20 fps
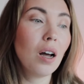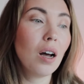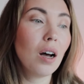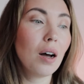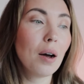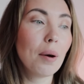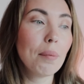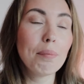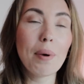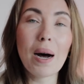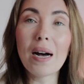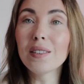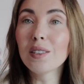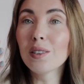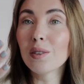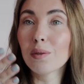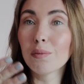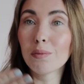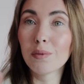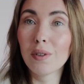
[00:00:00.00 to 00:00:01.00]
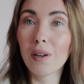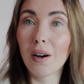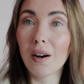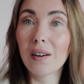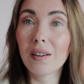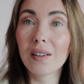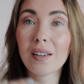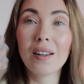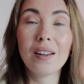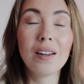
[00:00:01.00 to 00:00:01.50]
bathroom
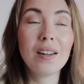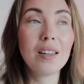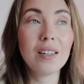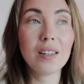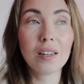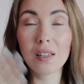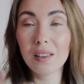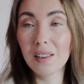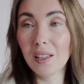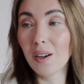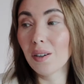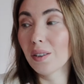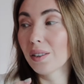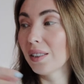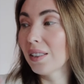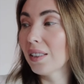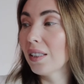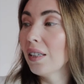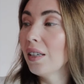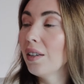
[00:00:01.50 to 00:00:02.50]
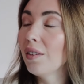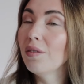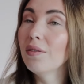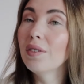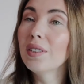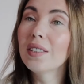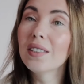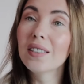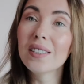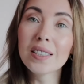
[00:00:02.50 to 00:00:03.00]
door closed.
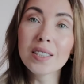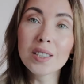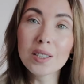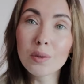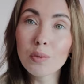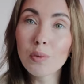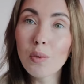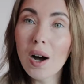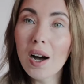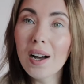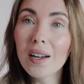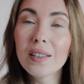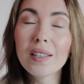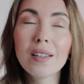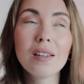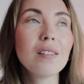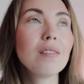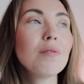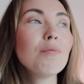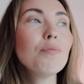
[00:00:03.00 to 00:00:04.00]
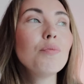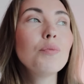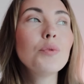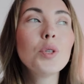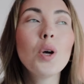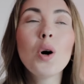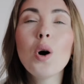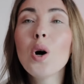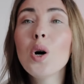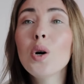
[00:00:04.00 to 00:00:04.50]
With this one,
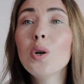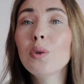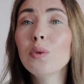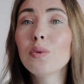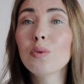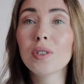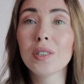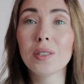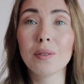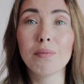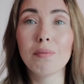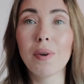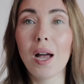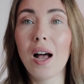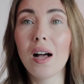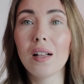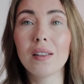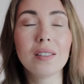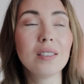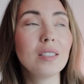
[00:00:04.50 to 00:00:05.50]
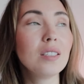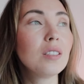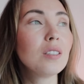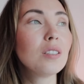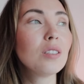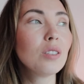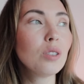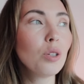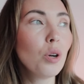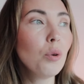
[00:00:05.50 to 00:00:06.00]
no smell, it's
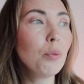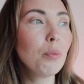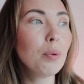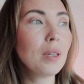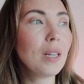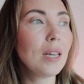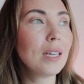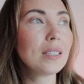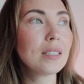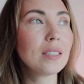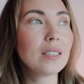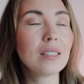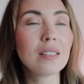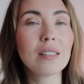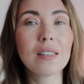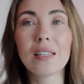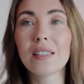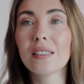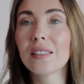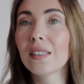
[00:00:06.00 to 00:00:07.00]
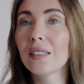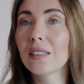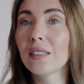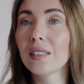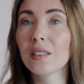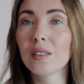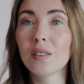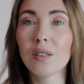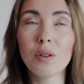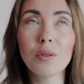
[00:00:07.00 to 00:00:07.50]
so pleasant, like there
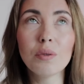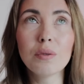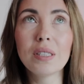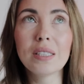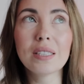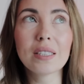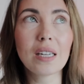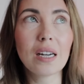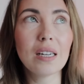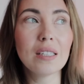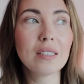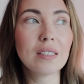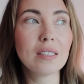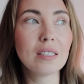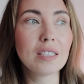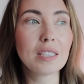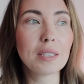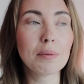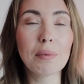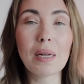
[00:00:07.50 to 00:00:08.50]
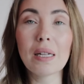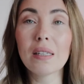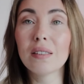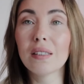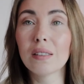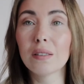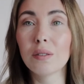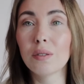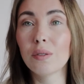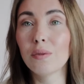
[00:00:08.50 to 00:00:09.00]
is no disgusting smell
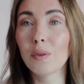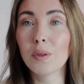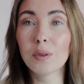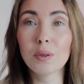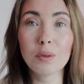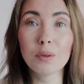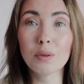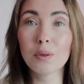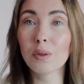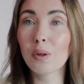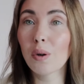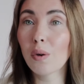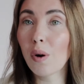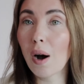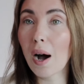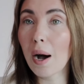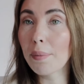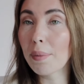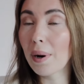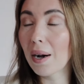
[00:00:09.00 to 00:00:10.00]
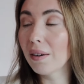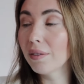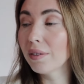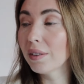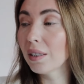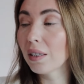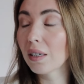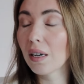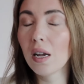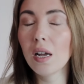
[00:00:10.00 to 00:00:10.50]
that you want to throw up
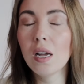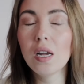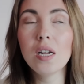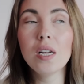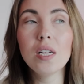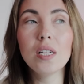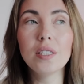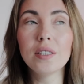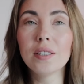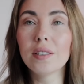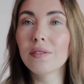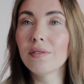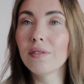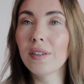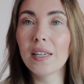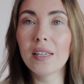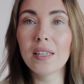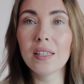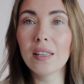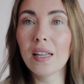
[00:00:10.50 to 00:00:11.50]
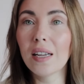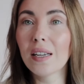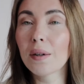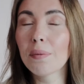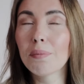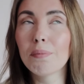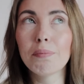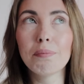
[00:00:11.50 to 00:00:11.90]
after. It's very like